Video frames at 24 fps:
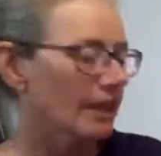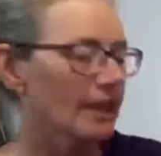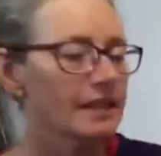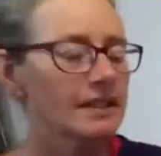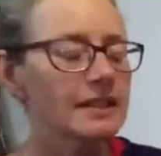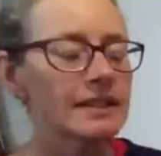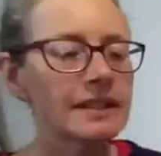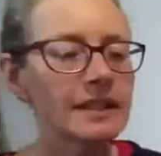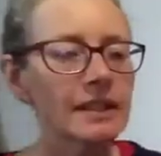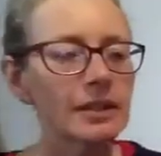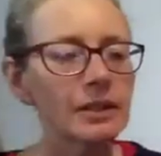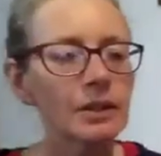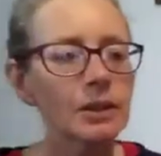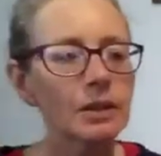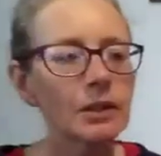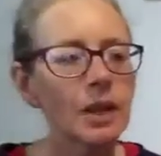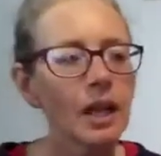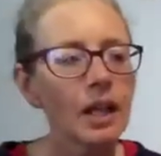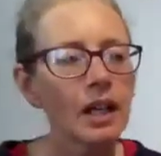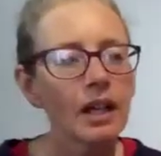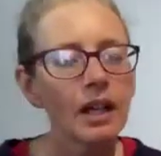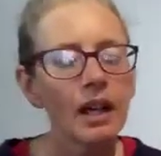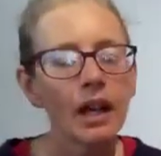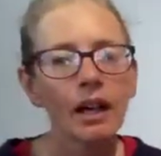So
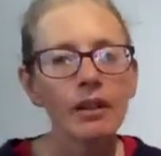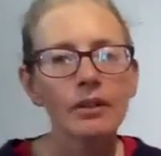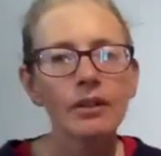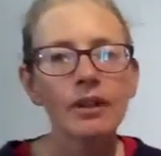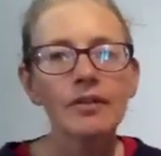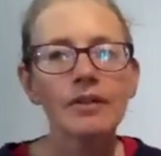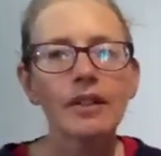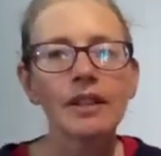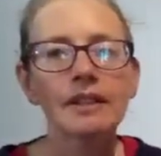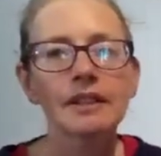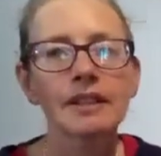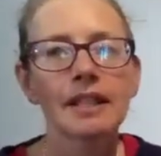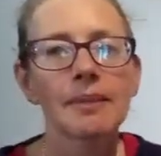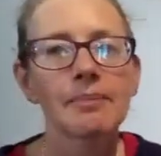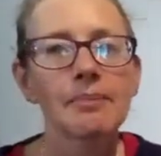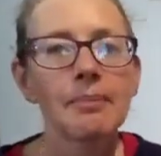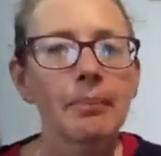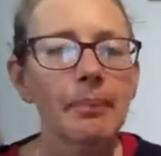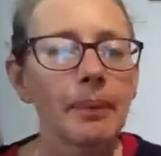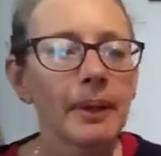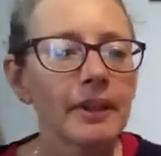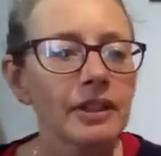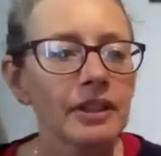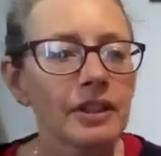we've looked at
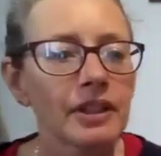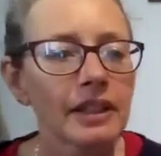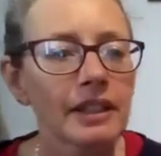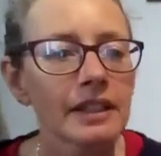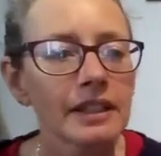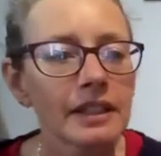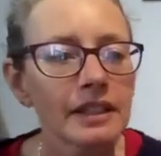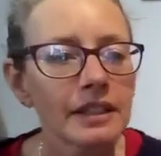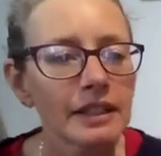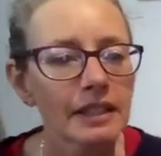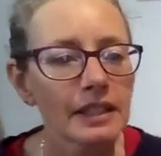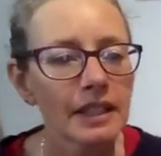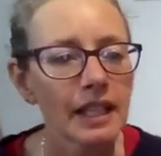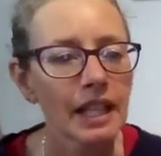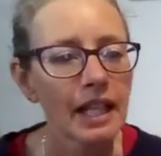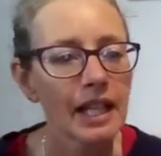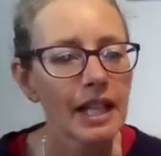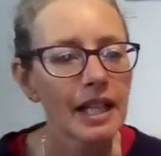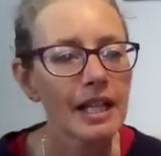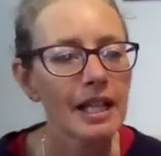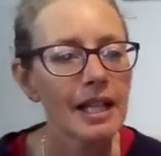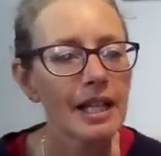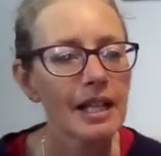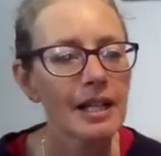budget
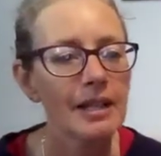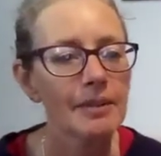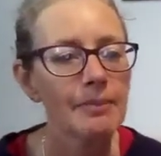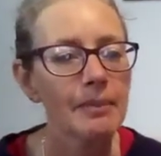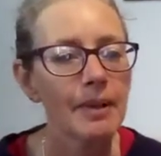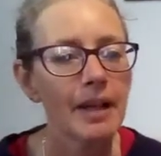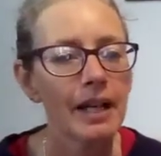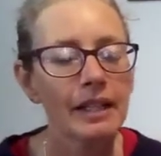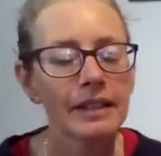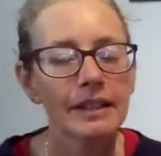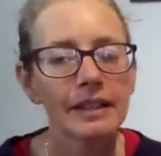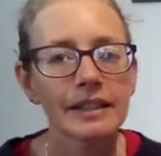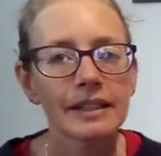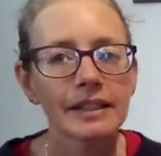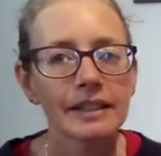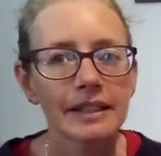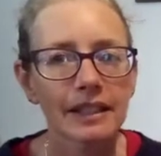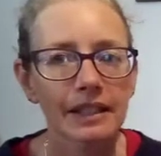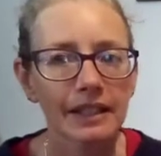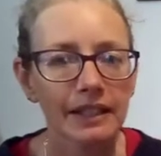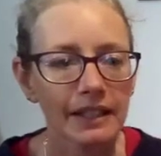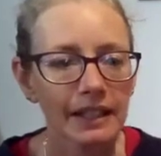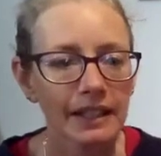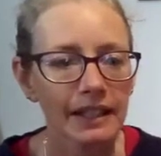and the
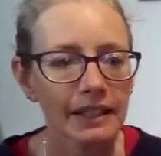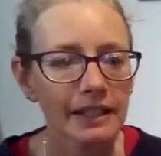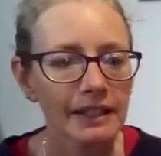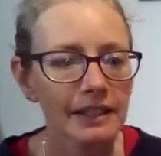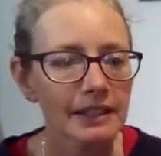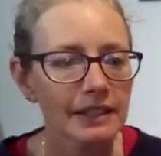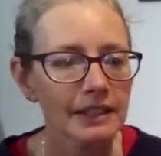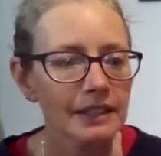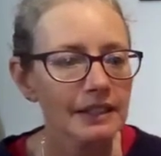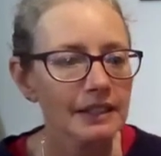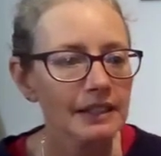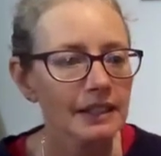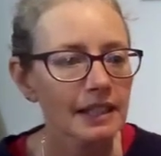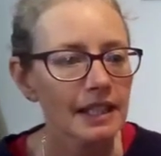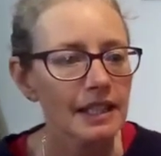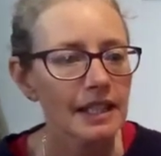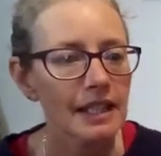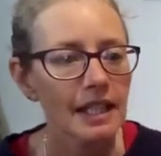size,